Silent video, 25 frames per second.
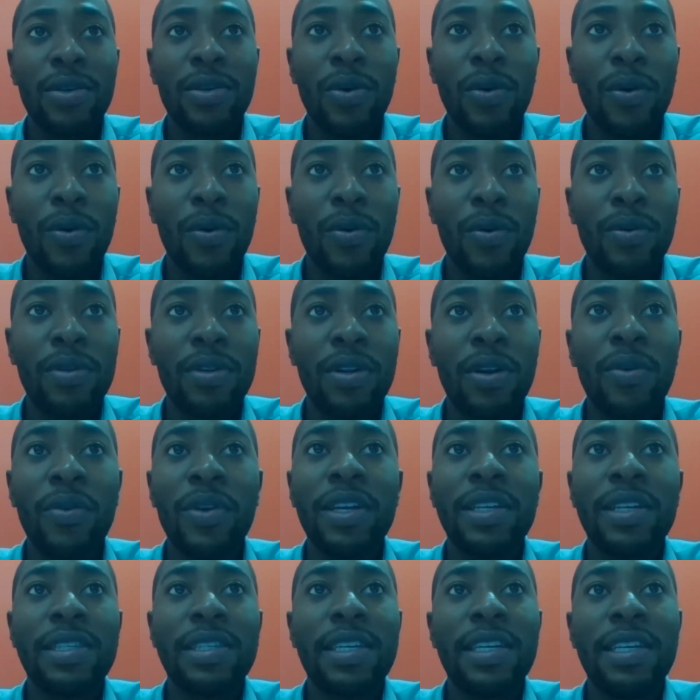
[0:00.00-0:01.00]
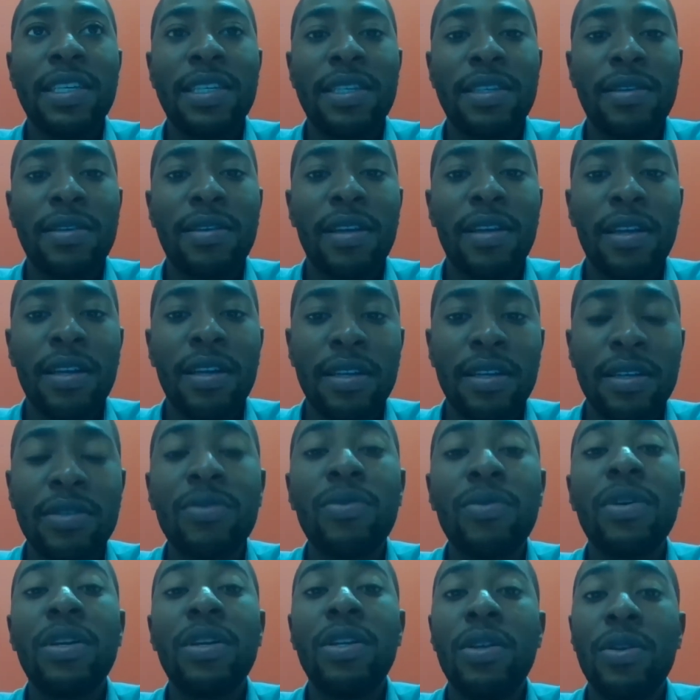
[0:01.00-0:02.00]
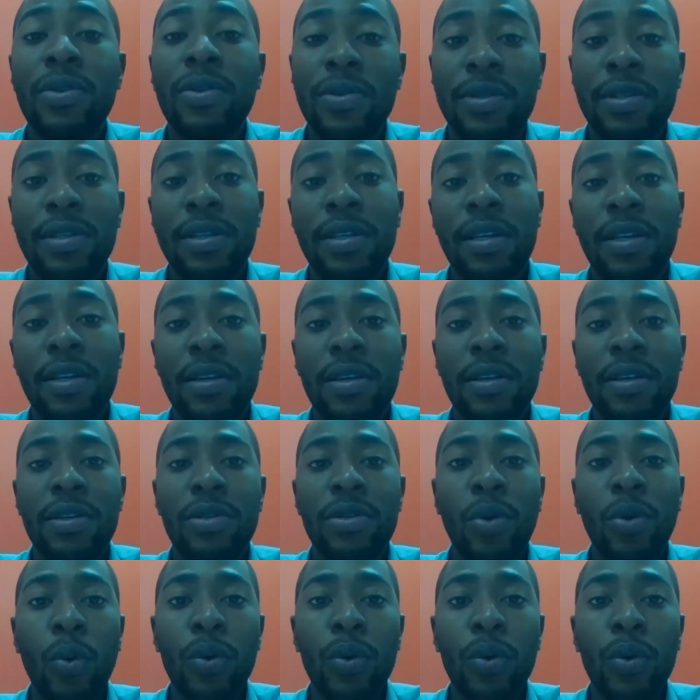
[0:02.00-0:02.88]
So the risk is, is reduced.